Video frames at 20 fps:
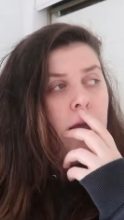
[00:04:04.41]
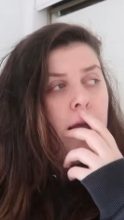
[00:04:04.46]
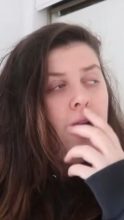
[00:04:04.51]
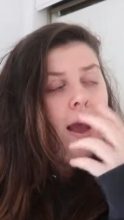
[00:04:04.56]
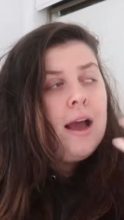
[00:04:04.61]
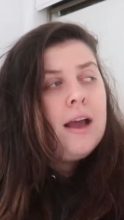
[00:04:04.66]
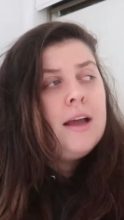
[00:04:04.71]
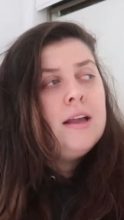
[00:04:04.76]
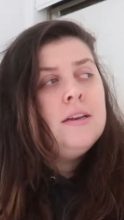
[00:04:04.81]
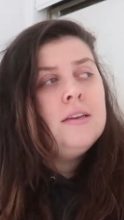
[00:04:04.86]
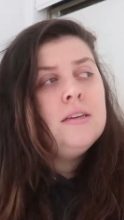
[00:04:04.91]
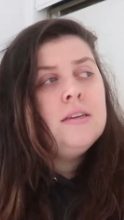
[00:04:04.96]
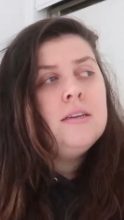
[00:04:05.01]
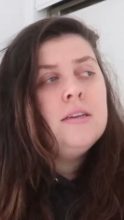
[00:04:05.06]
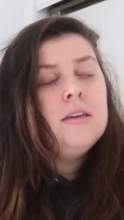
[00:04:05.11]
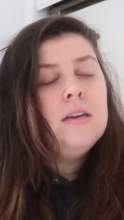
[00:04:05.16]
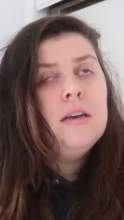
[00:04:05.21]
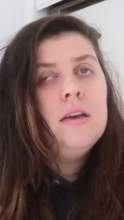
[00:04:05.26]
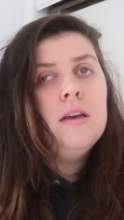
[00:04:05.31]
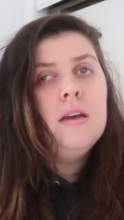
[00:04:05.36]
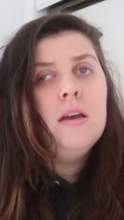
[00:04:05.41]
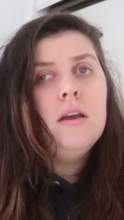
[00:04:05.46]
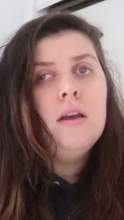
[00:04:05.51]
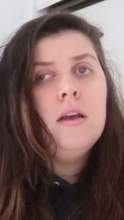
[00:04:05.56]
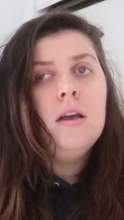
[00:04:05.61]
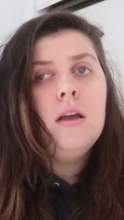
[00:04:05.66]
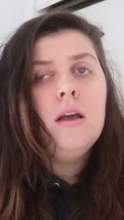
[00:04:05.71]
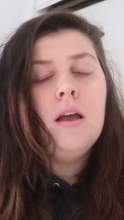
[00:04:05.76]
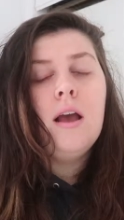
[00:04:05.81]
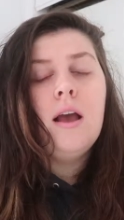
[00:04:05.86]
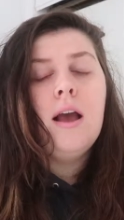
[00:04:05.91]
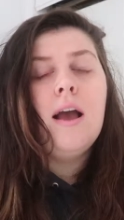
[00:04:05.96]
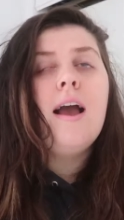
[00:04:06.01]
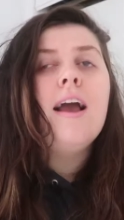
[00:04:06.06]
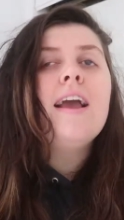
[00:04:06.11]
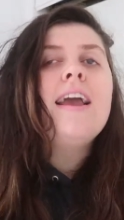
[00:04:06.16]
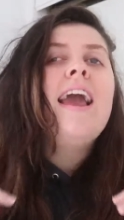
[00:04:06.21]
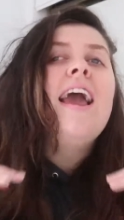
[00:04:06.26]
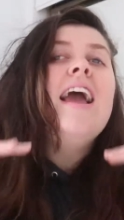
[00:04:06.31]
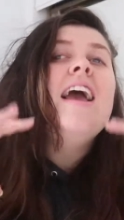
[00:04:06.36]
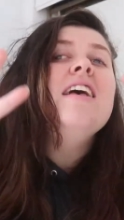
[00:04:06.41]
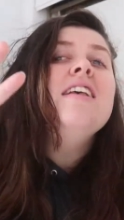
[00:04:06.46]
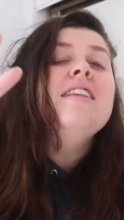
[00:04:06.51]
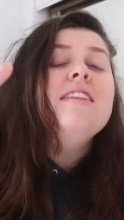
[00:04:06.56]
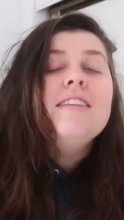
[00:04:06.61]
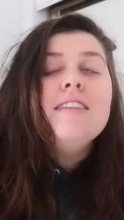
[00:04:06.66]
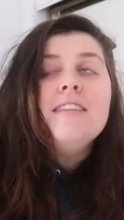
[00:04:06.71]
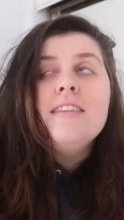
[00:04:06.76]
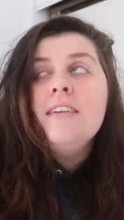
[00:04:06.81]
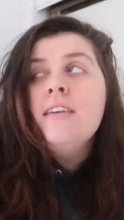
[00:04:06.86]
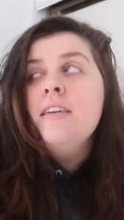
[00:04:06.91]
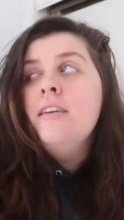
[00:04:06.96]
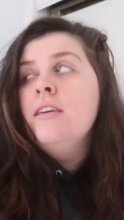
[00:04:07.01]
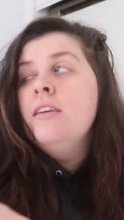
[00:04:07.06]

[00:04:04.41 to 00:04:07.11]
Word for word: and I guess